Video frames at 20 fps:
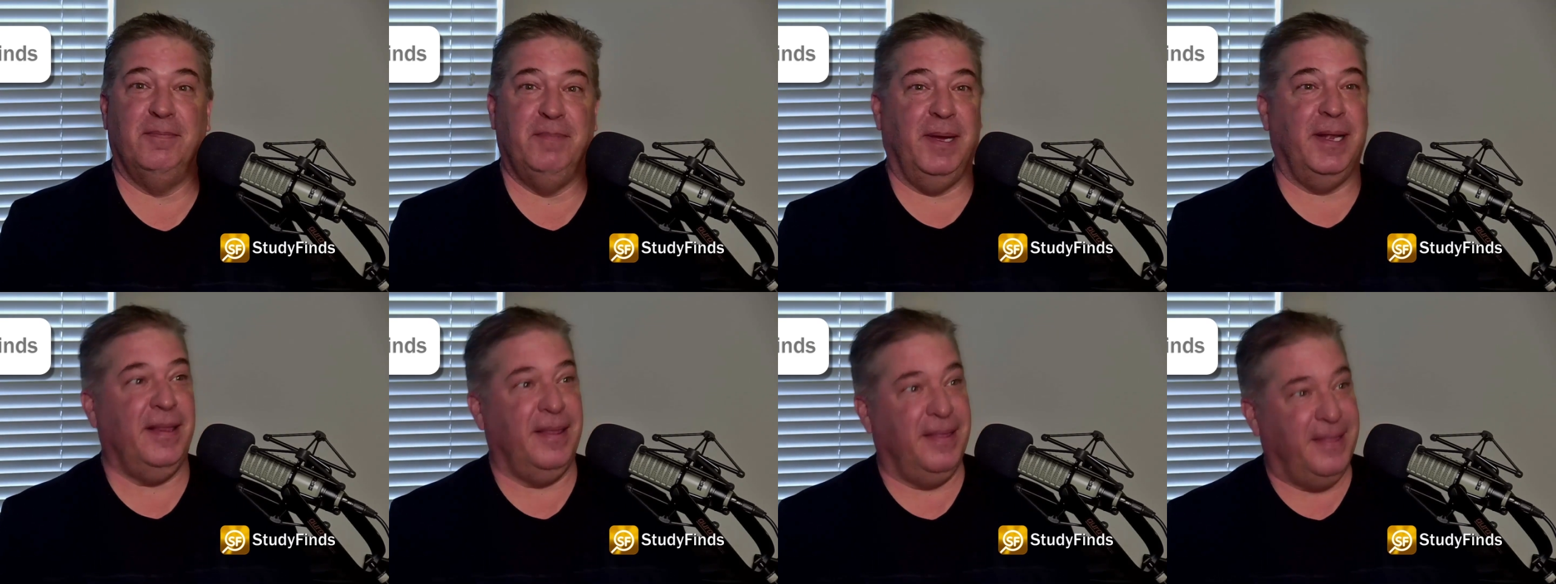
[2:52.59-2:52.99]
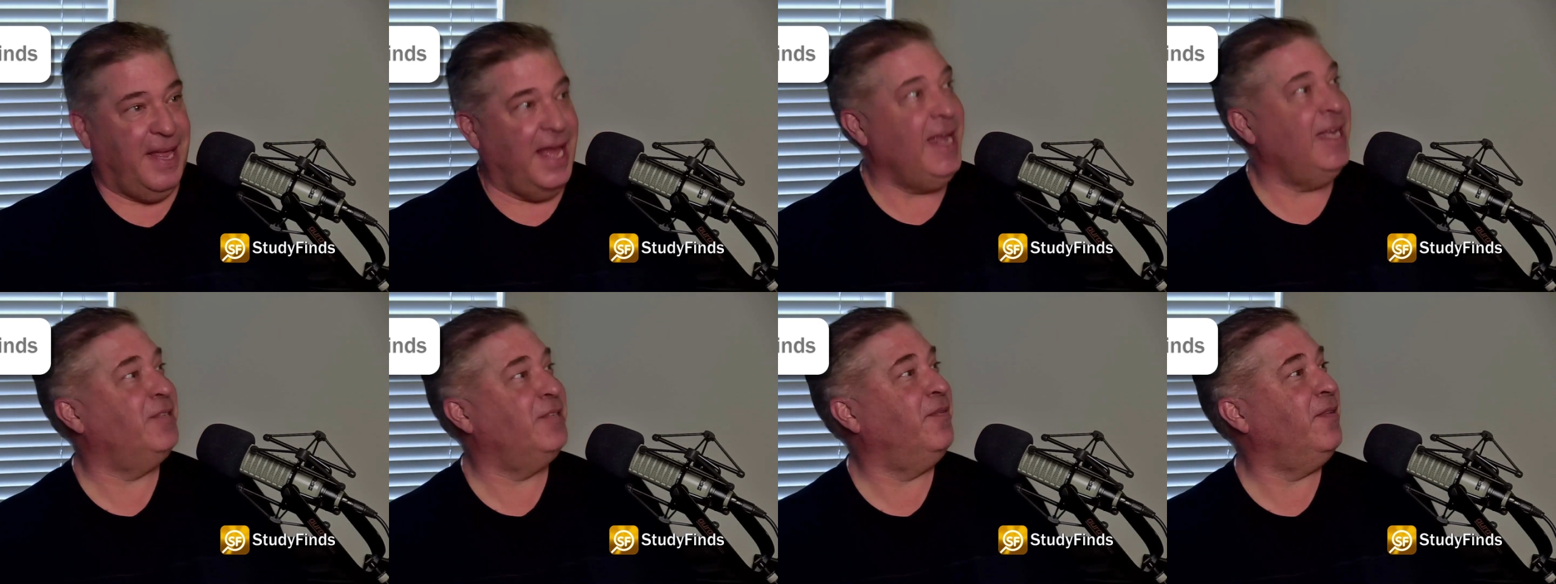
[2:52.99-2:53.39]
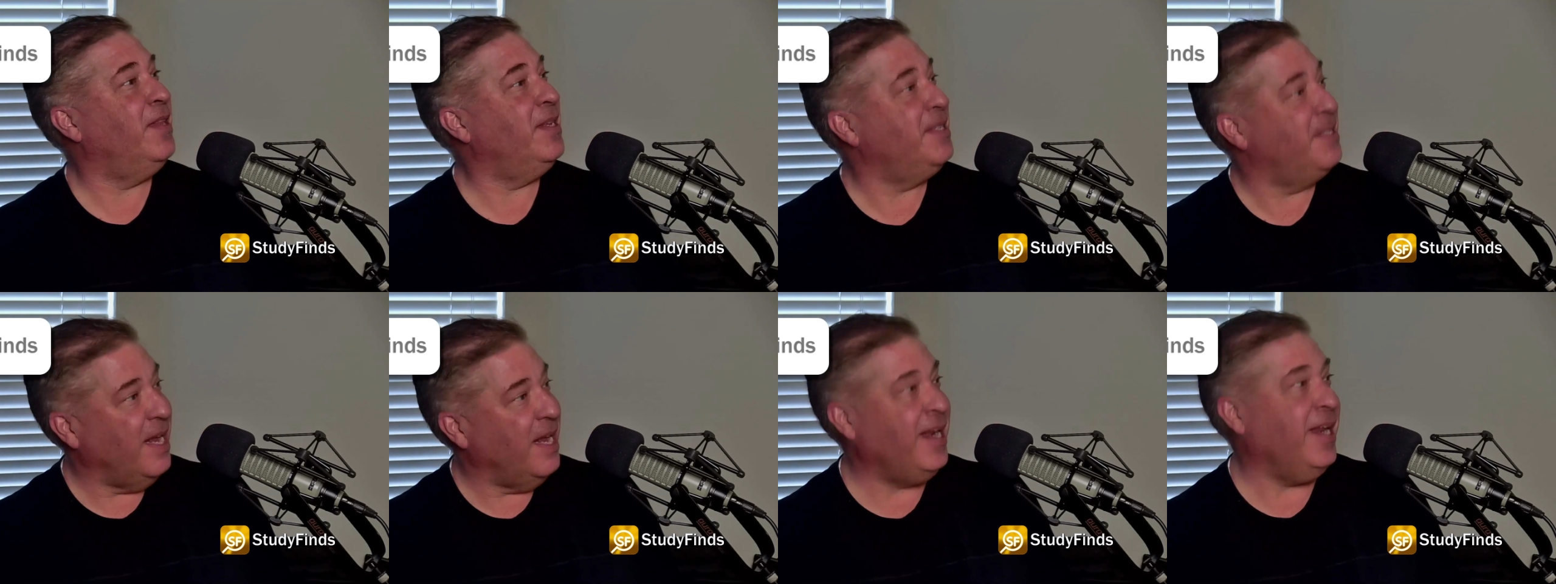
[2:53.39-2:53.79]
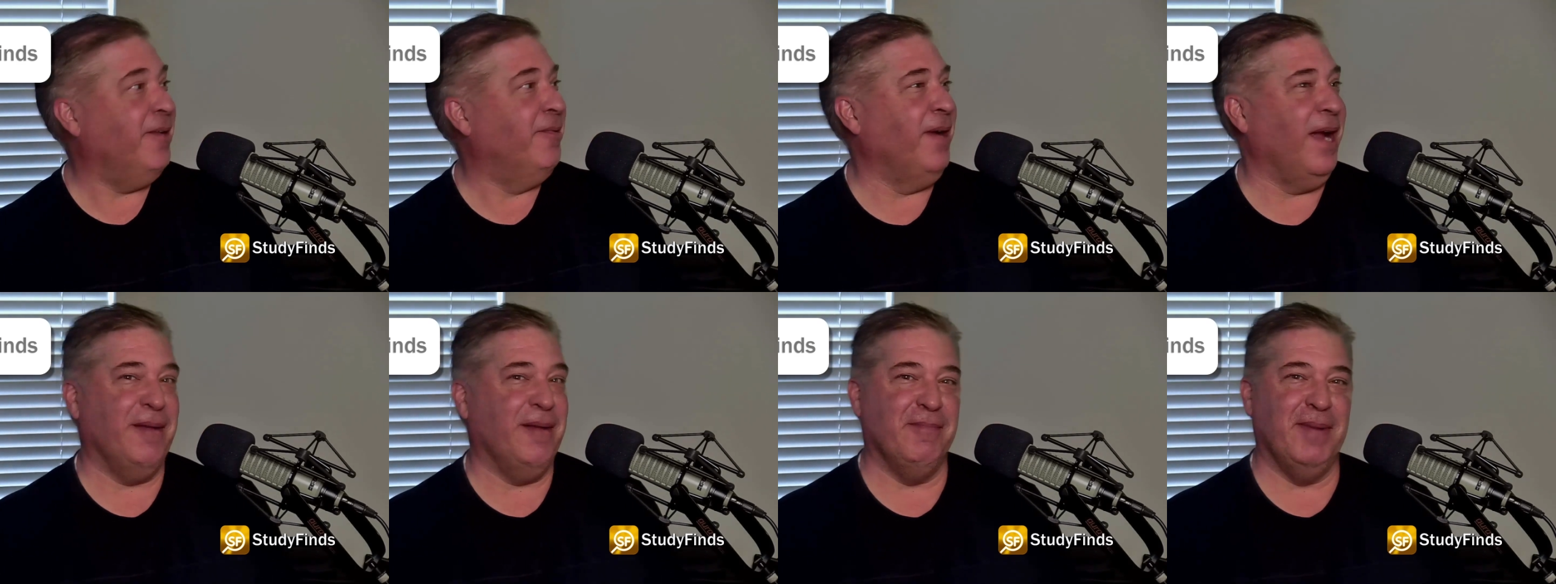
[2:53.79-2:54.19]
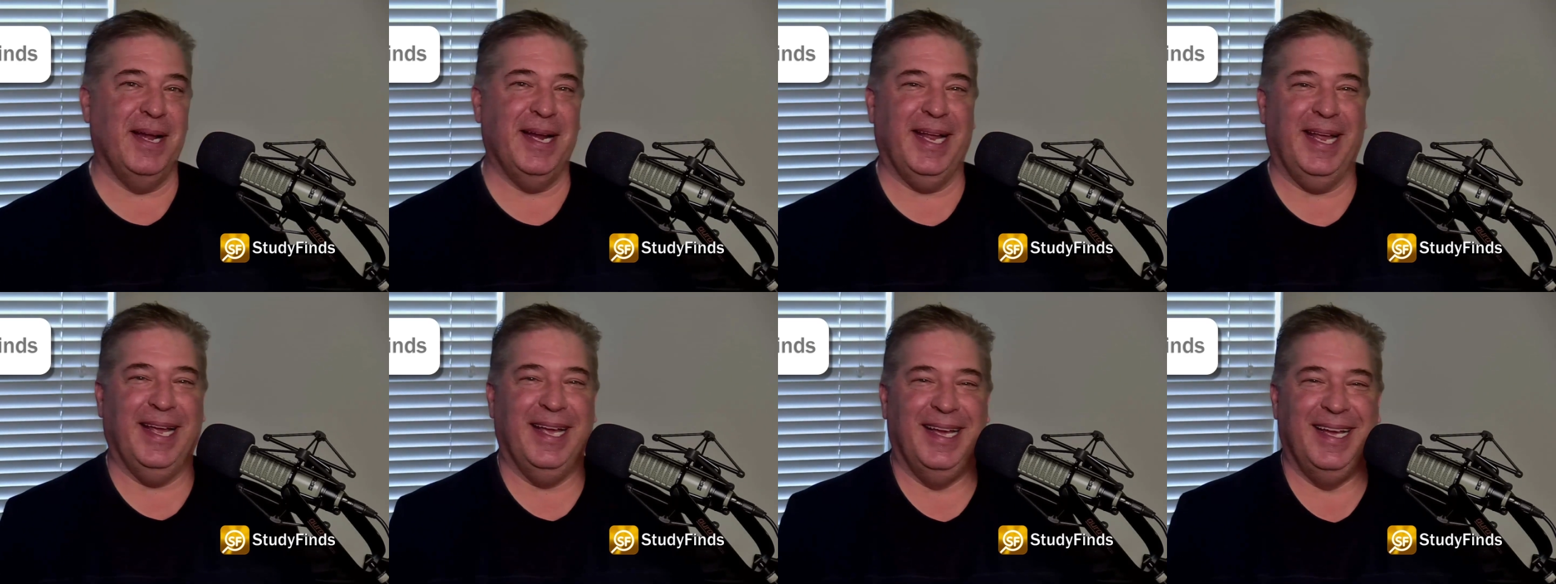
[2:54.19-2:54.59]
but thanks for the study grant money.